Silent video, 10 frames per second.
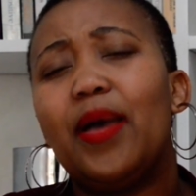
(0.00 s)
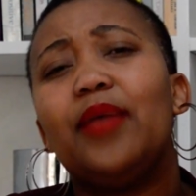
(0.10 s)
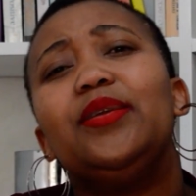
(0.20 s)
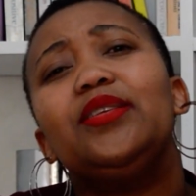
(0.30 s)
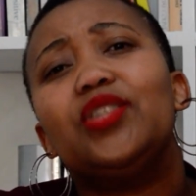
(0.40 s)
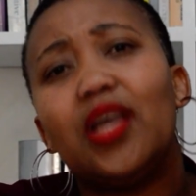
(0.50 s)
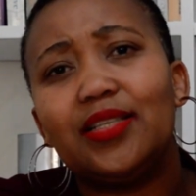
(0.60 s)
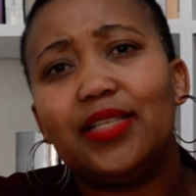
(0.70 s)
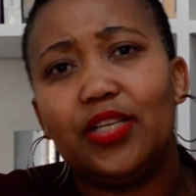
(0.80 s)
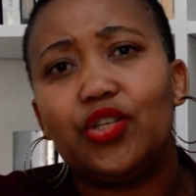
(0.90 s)
being
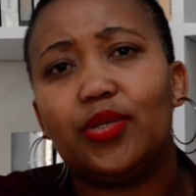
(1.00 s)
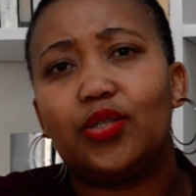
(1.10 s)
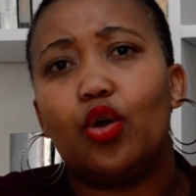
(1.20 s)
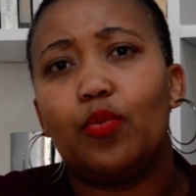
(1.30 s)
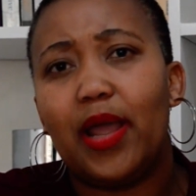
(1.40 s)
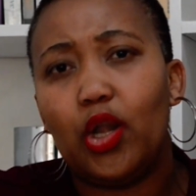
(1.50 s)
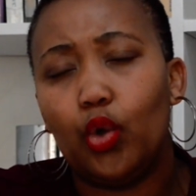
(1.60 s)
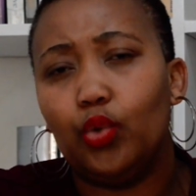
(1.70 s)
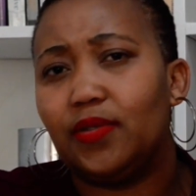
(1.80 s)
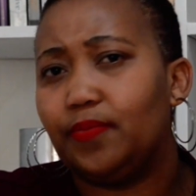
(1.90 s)
charged interest on my
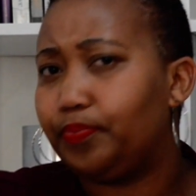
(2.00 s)
loans?